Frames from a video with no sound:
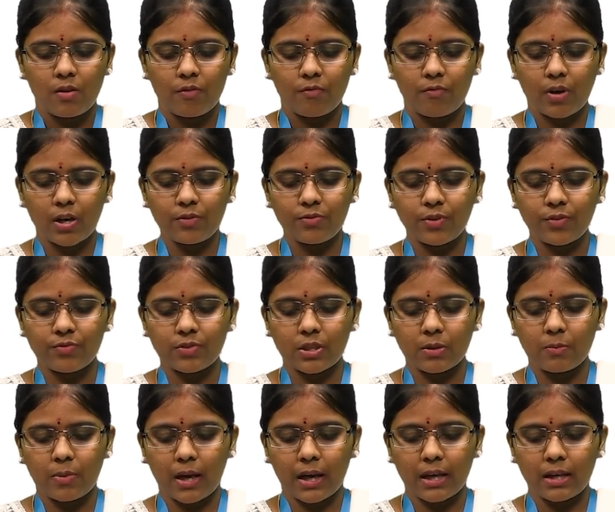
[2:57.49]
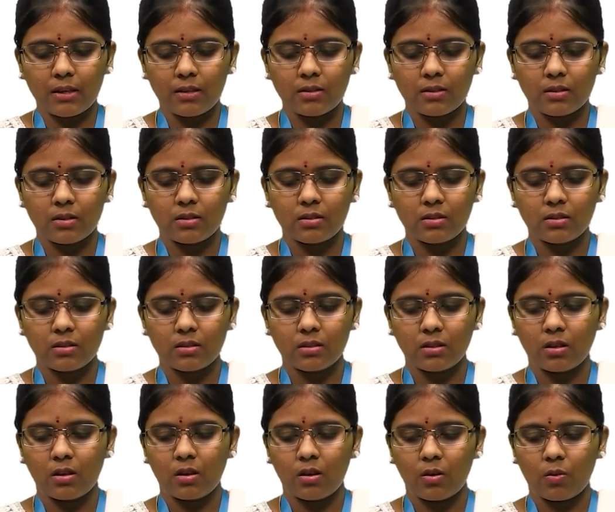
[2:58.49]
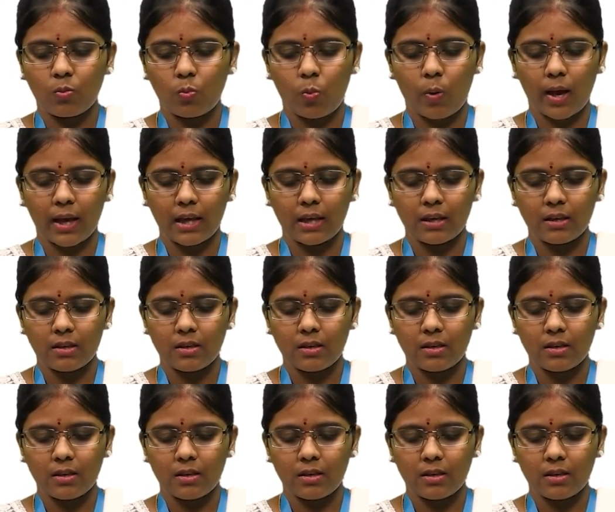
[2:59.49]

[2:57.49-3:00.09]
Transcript: 150 by Y,